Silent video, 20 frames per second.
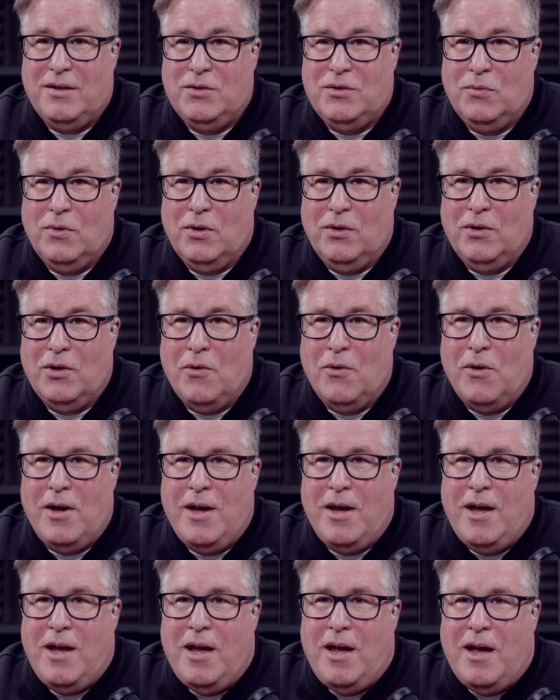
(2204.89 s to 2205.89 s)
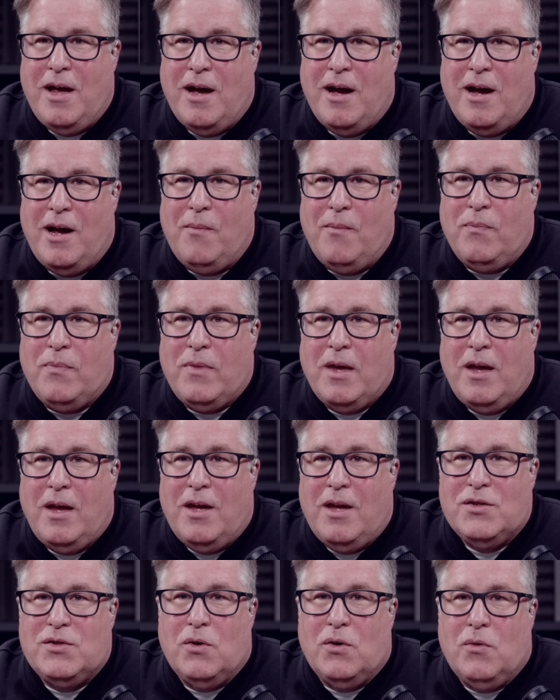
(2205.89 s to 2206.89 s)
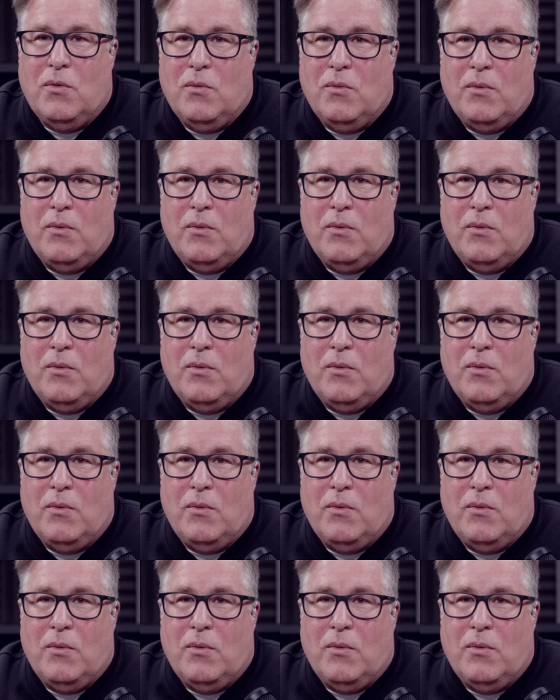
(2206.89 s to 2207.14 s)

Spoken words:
you well know. So